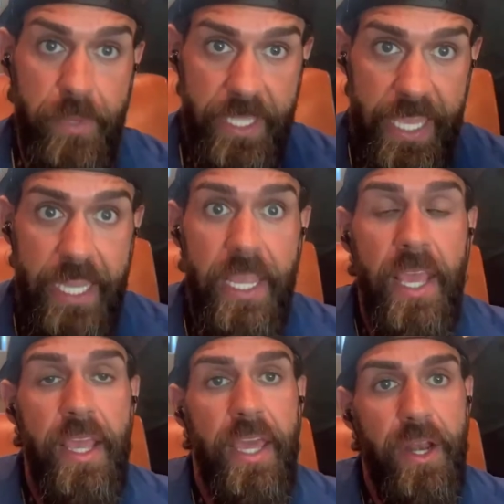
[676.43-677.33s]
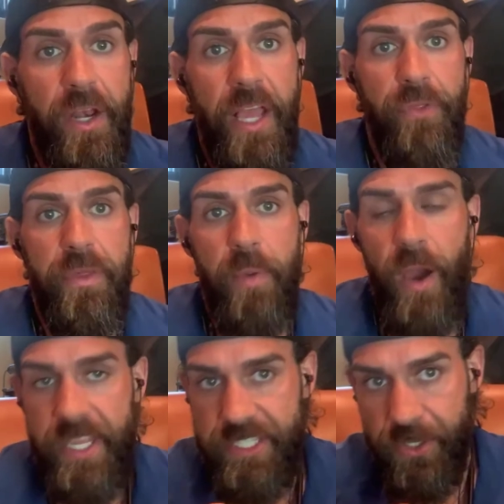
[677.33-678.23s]
But again, an unhealthy
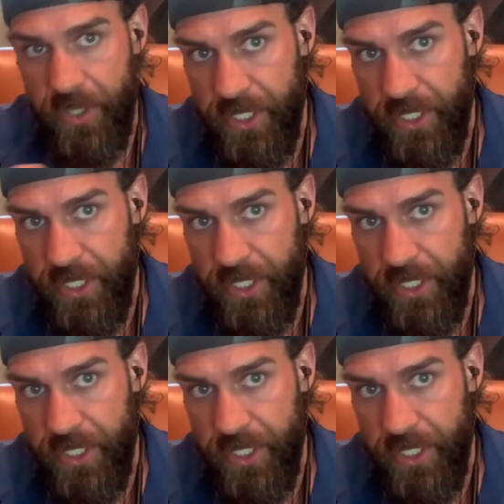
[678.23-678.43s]
body is